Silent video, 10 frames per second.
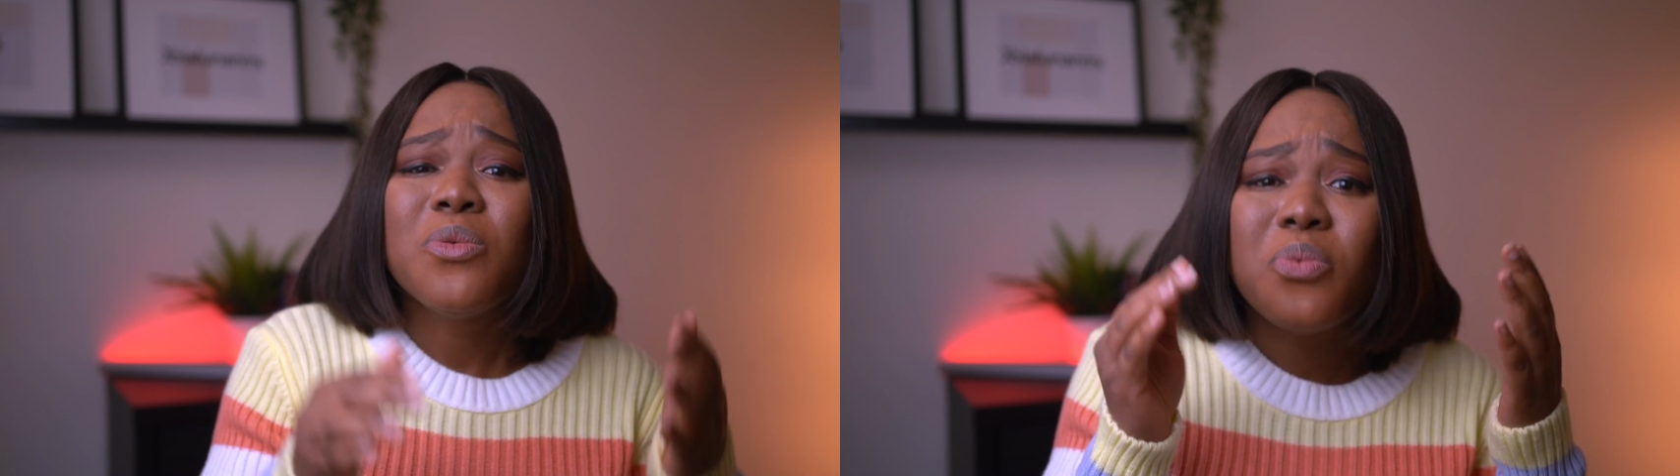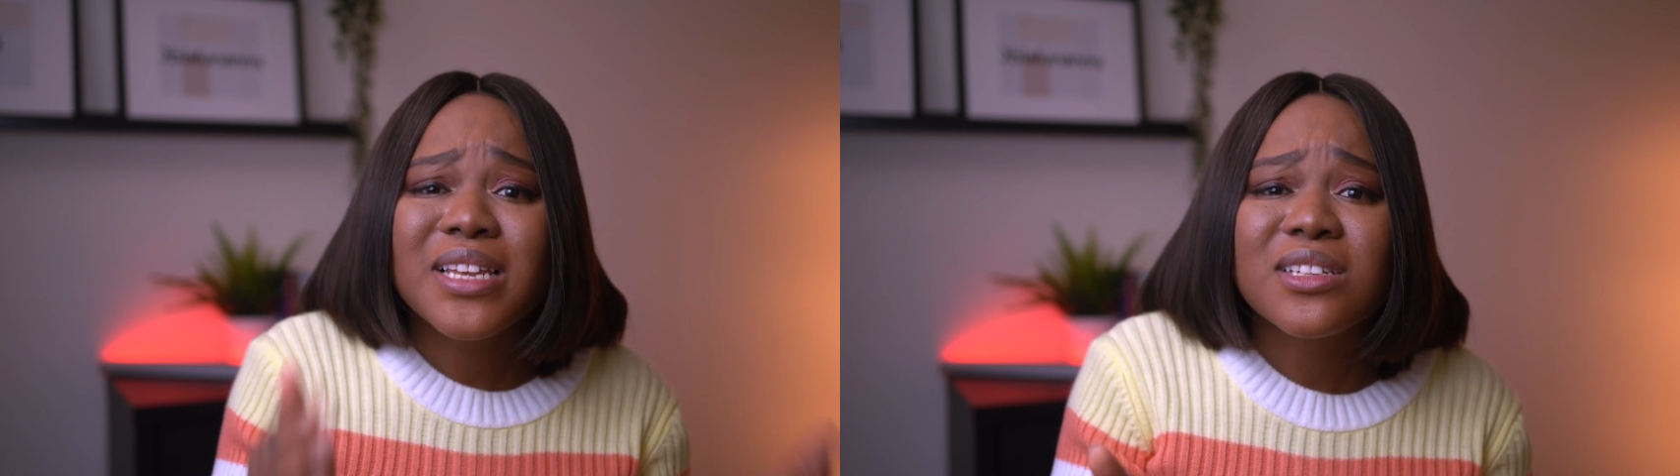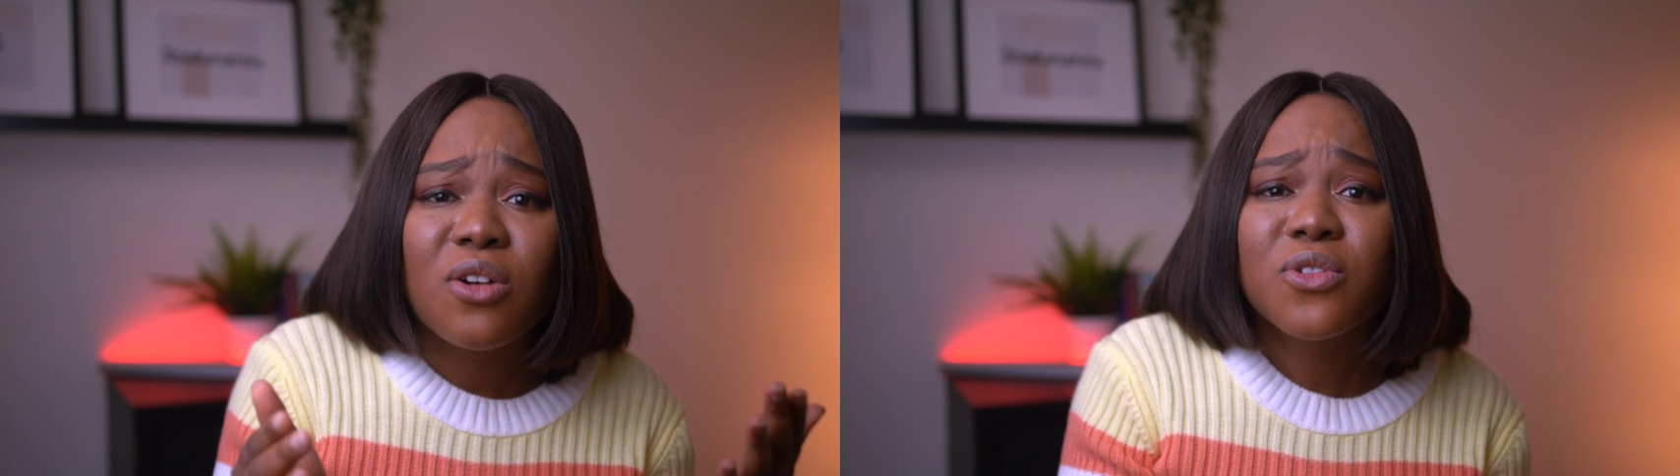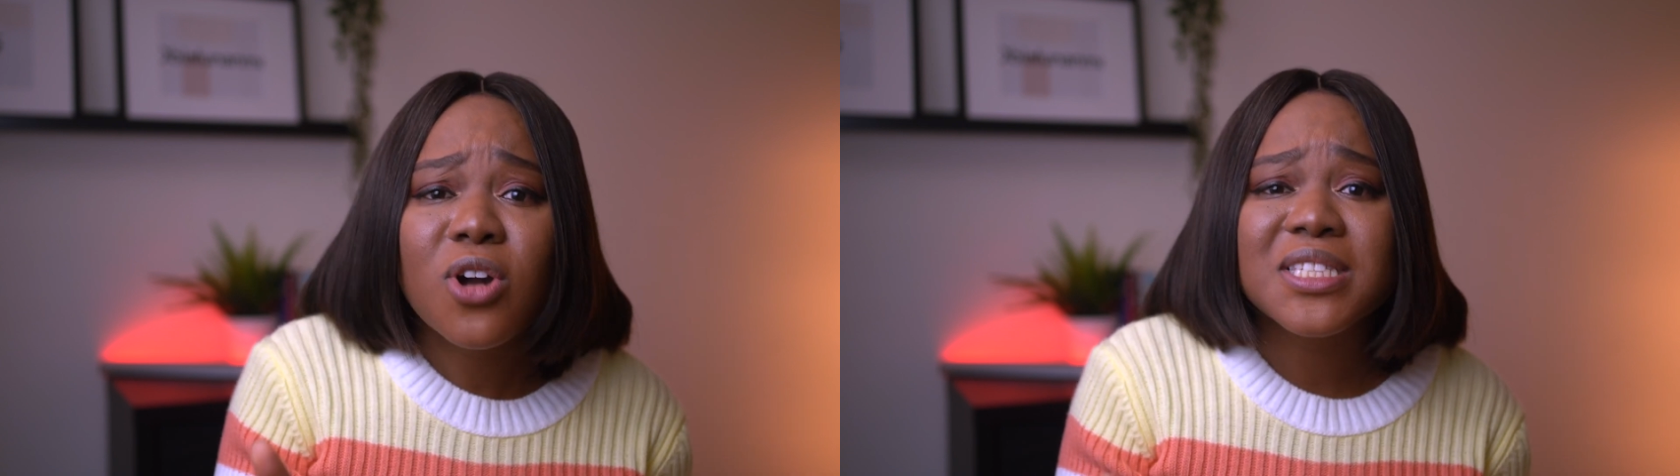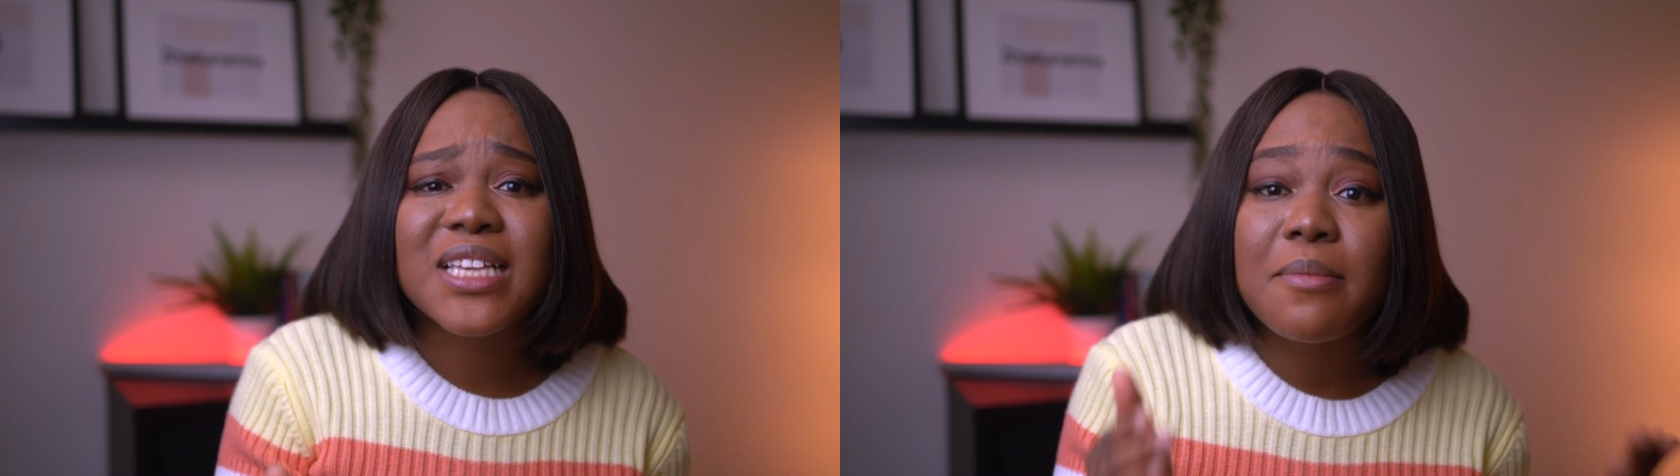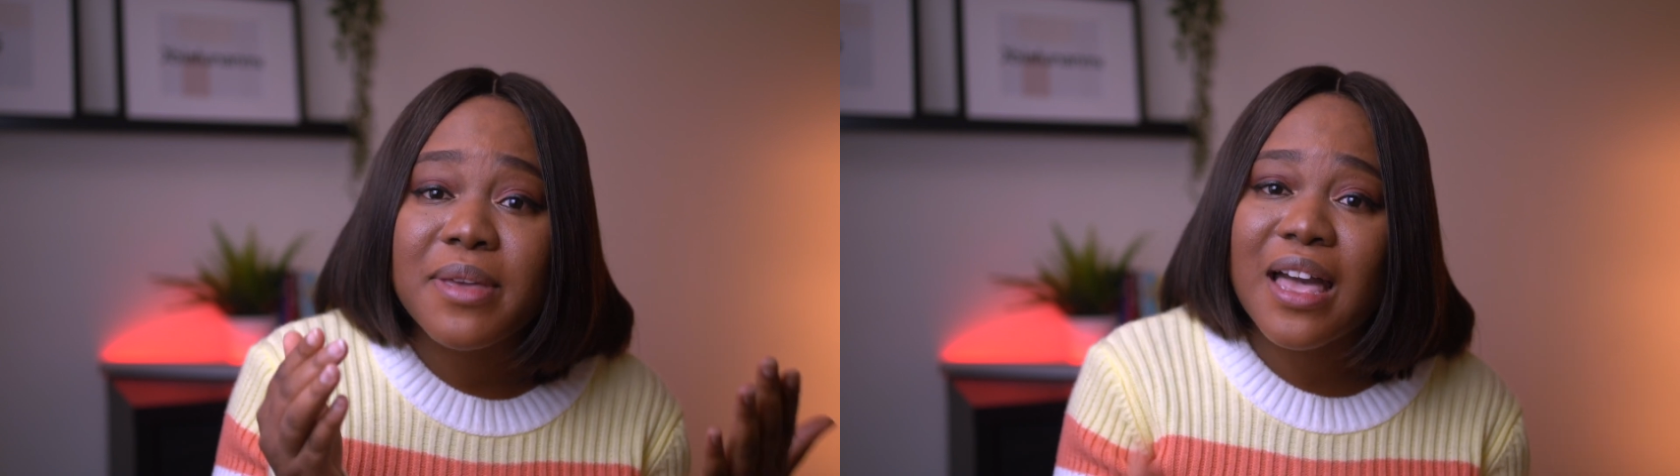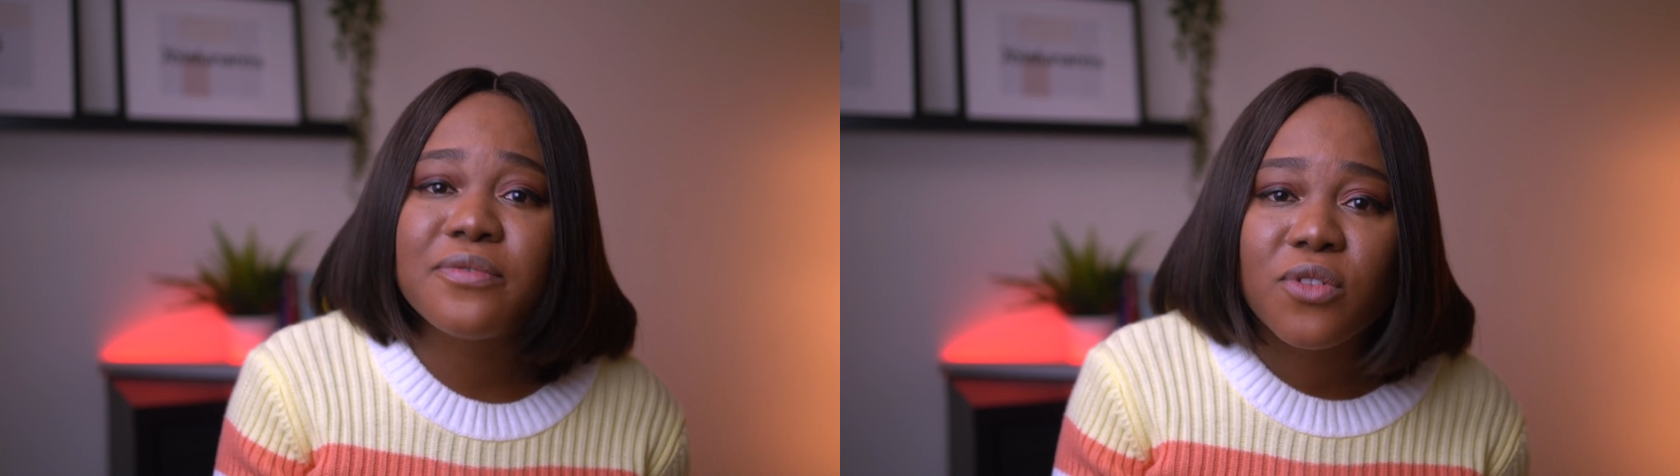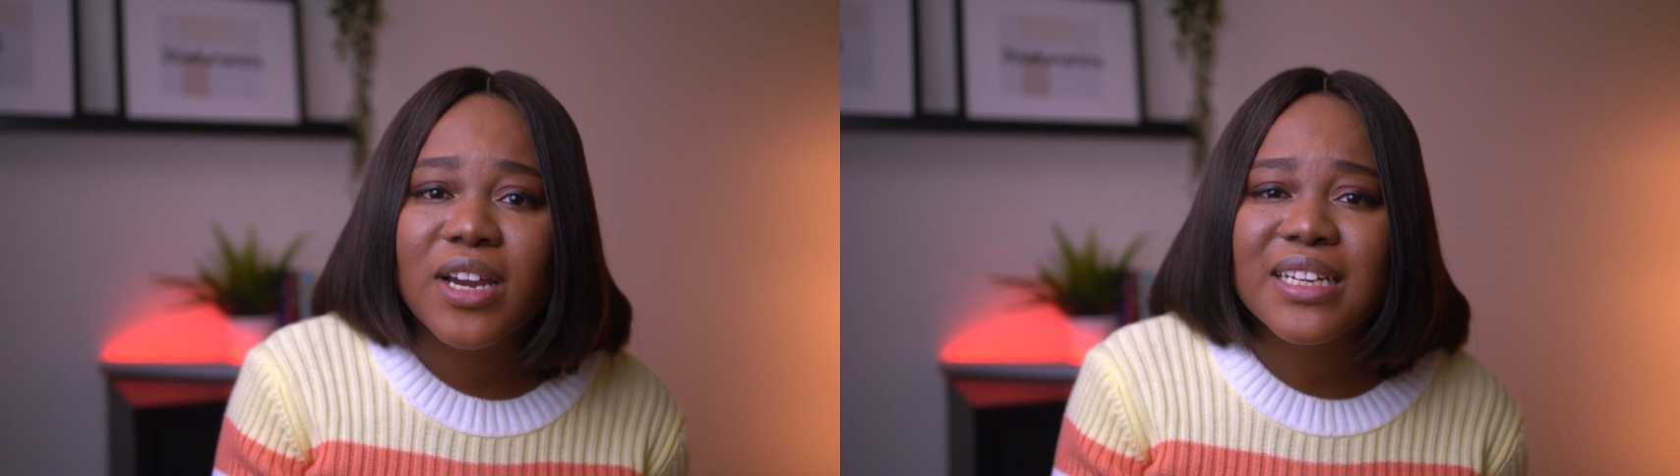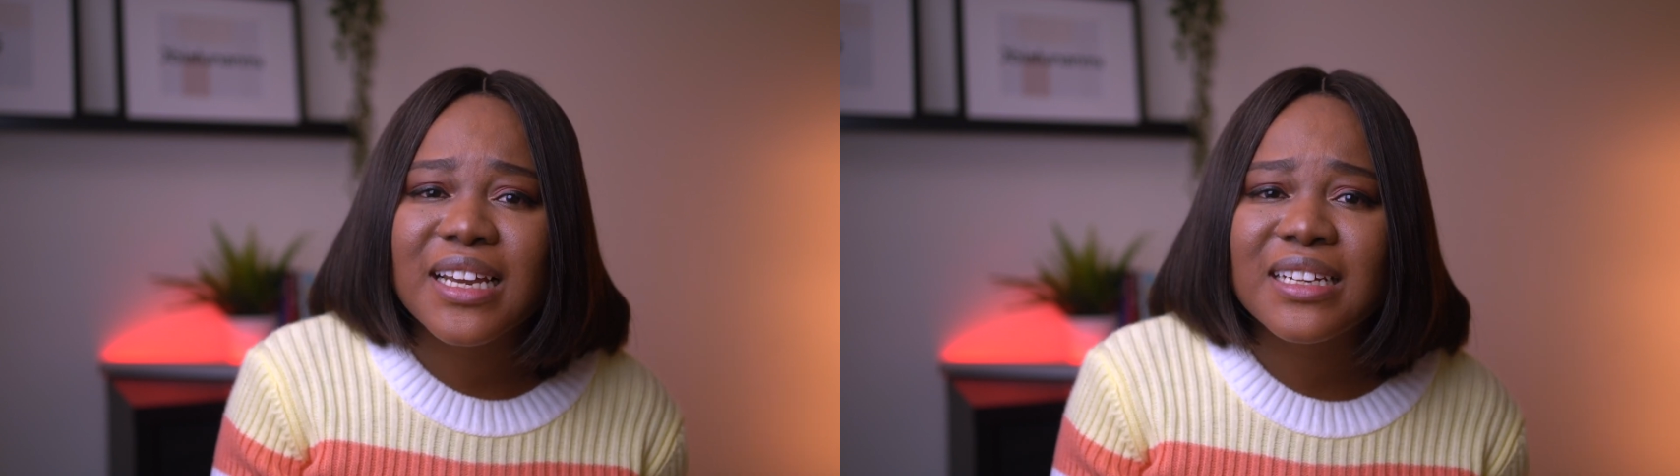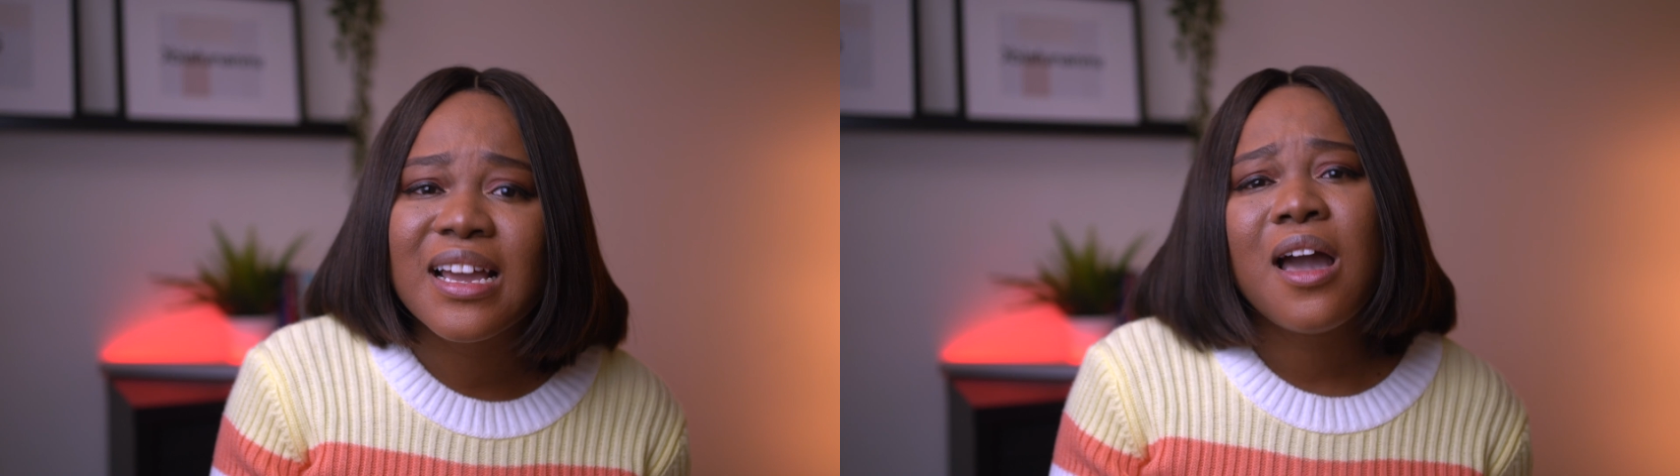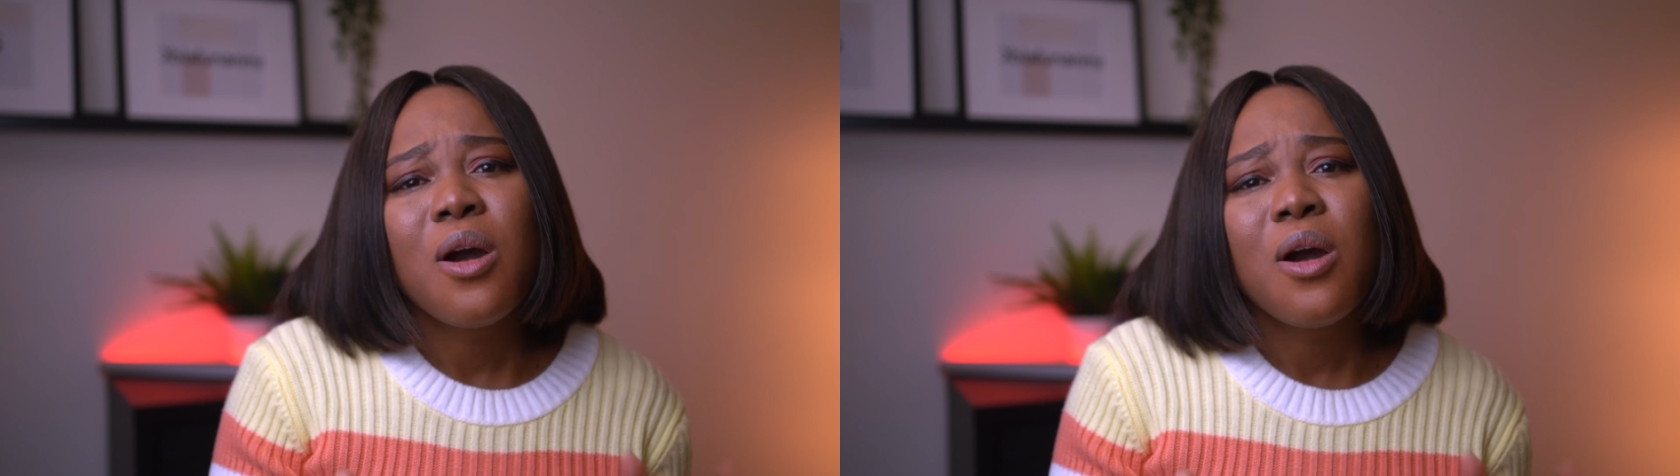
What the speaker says: which of course can be avoided,